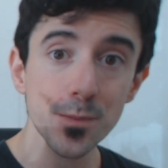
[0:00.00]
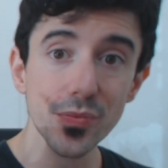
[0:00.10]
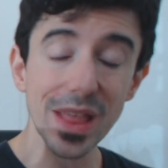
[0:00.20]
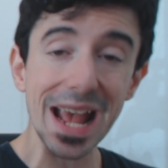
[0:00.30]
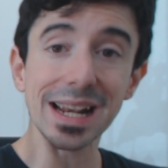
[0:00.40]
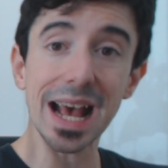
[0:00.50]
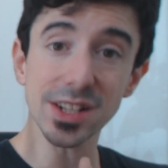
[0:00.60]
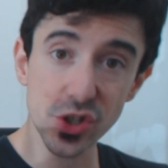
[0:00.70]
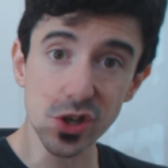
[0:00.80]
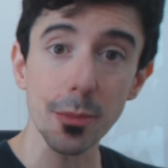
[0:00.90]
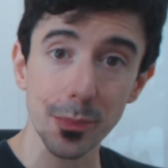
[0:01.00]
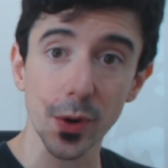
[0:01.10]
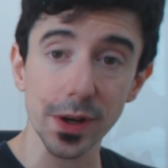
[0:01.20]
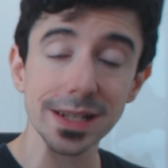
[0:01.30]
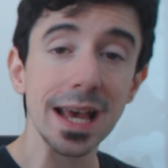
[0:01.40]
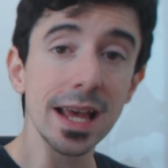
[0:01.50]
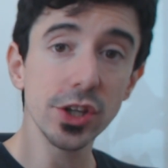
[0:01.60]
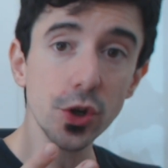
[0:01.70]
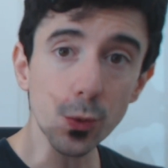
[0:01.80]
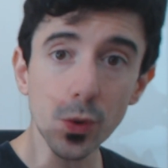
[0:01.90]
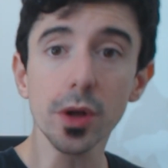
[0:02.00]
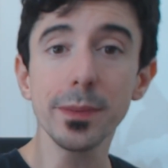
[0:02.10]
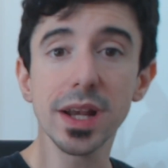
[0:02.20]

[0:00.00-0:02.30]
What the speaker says: then at some point you will